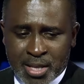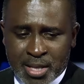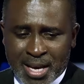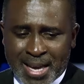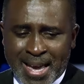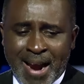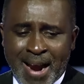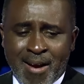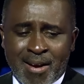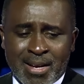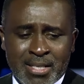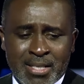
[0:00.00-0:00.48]
the
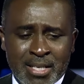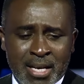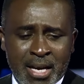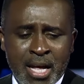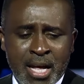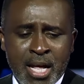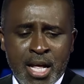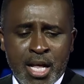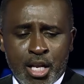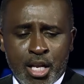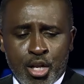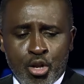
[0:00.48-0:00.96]
character
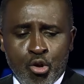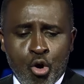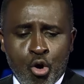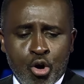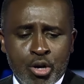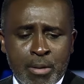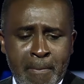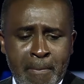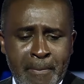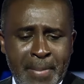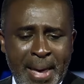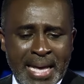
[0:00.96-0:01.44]

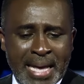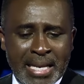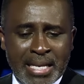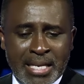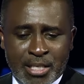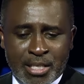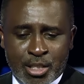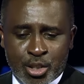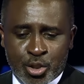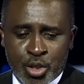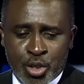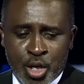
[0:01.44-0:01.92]
Lord
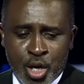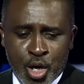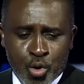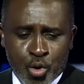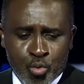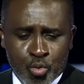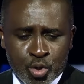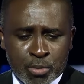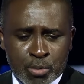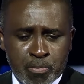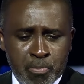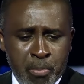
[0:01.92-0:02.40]
Baelish
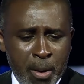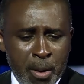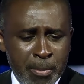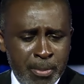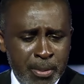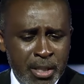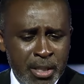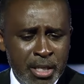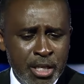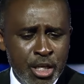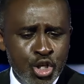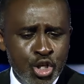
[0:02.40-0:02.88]
was
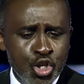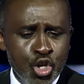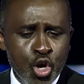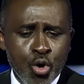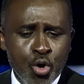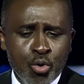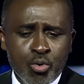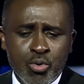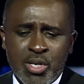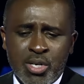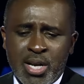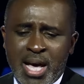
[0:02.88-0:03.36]
popularly
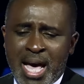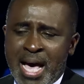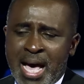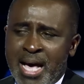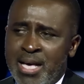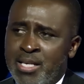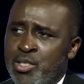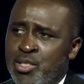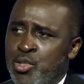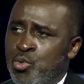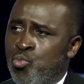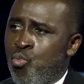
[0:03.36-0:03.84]
known
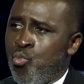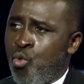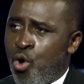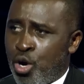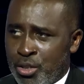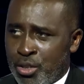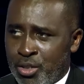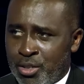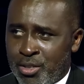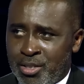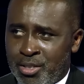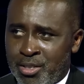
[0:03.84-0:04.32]
as
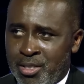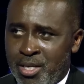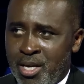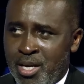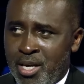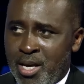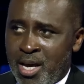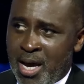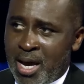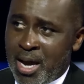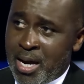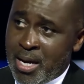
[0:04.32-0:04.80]
what?
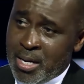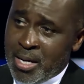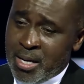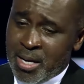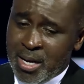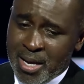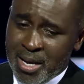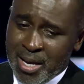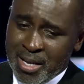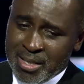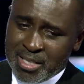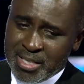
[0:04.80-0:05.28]
And
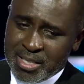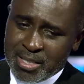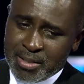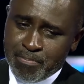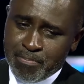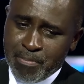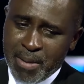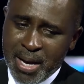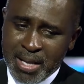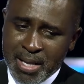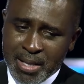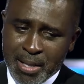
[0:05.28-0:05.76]
a
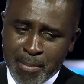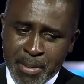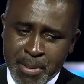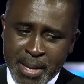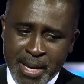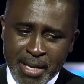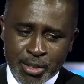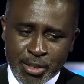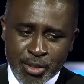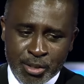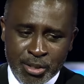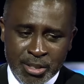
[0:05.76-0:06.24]
smile
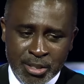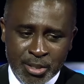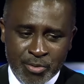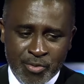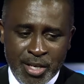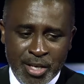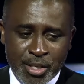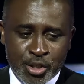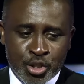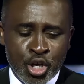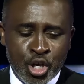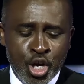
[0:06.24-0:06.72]
appears on his
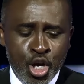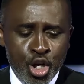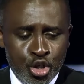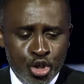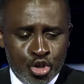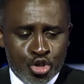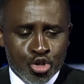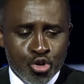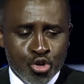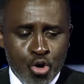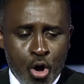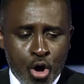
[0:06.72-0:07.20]
face.
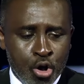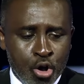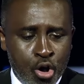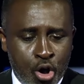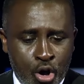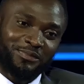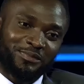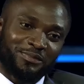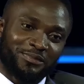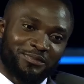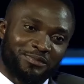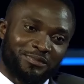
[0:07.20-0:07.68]

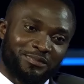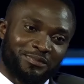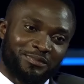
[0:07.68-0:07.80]
Drogon.